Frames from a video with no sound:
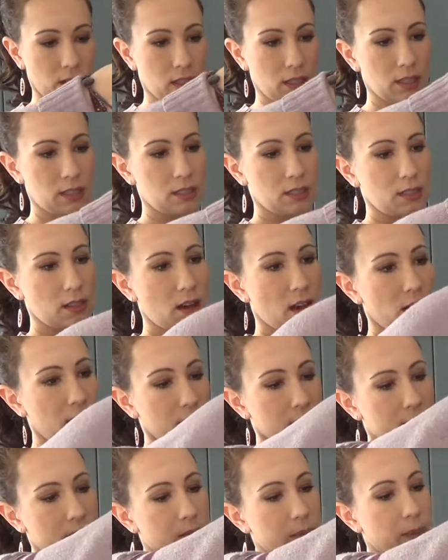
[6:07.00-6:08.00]
is not
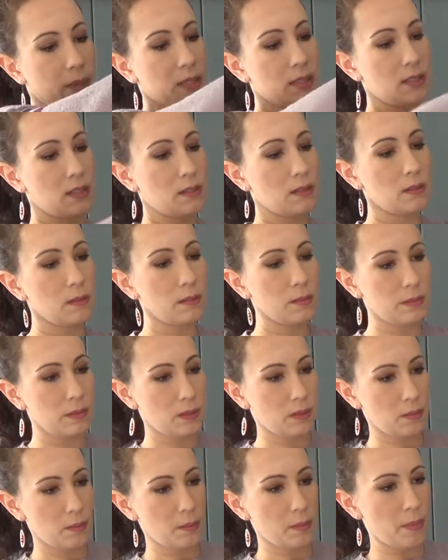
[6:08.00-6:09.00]
expensive,
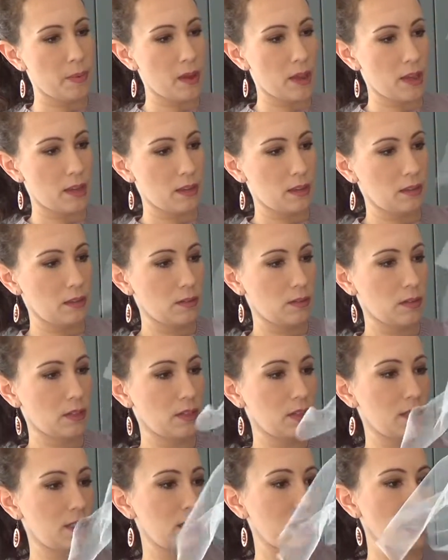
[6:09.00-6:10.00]
but you
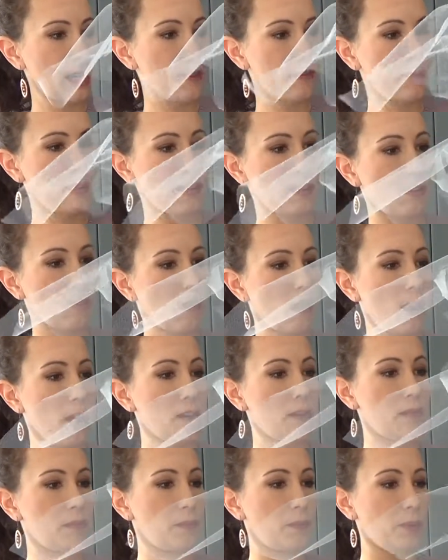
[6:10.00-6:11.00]
can save it. A
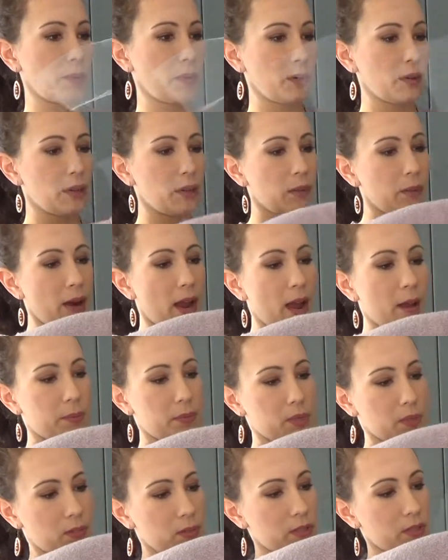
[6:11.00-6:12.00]
lot of
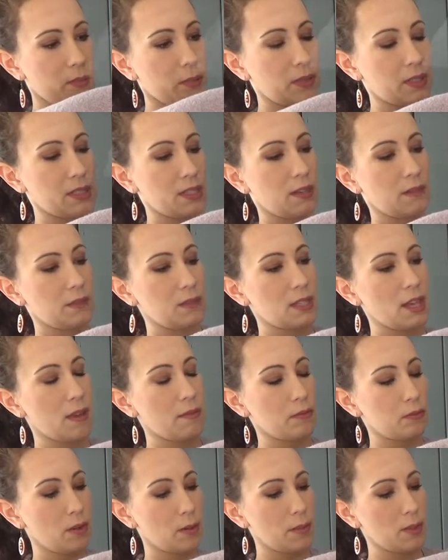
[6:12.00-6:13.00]
pre-wrapped Christmas gifts
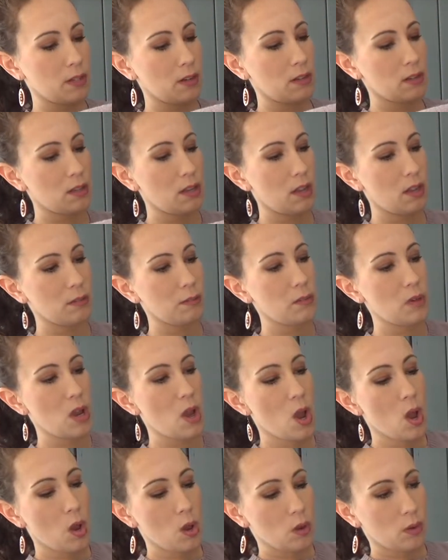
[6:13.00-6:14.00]
have ribbon on them,
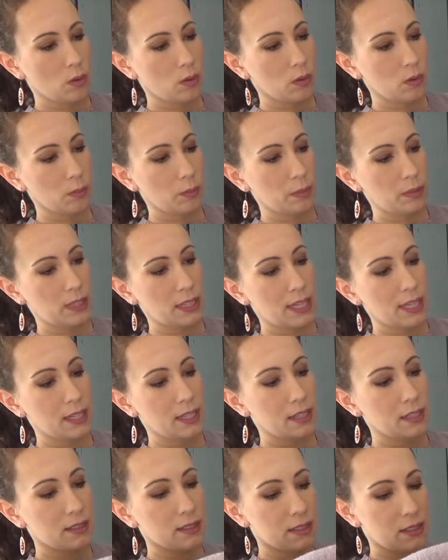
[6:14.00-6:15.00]
or
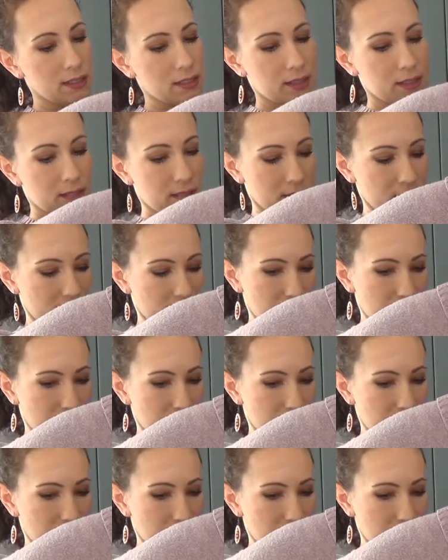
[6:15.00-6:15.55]
blankets